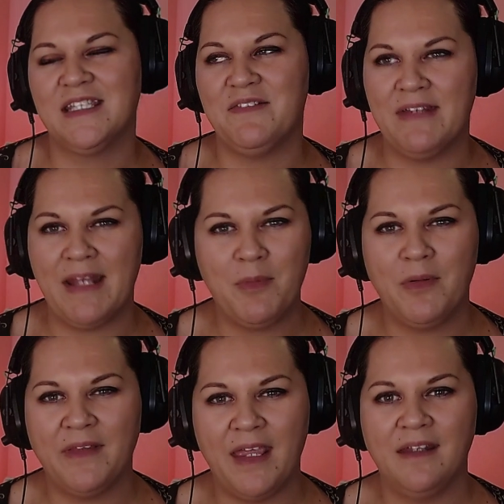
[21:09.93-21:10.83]
given up
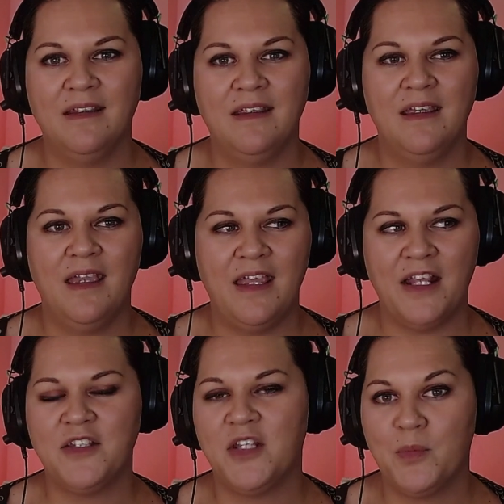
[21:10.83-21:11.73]
on that, and I
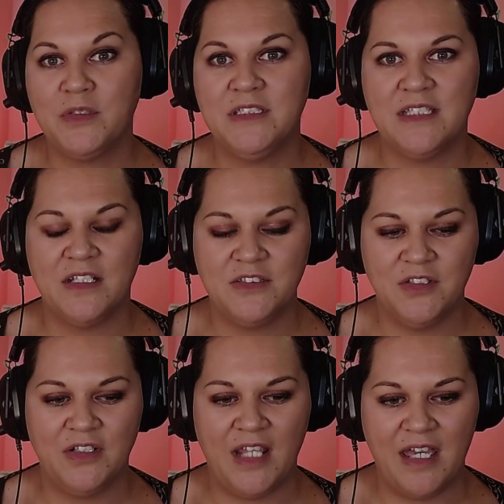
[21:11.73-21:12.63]
don't know what she's going to
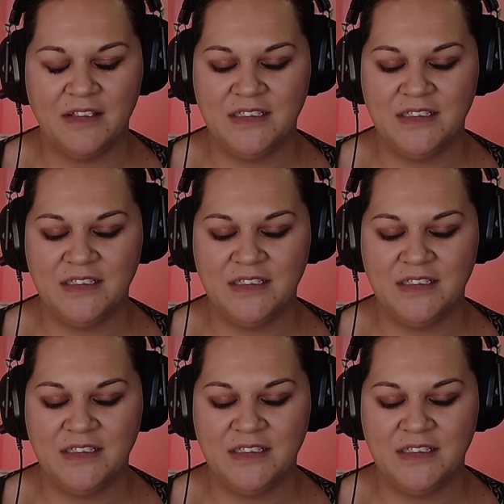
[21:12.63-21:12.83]
do now.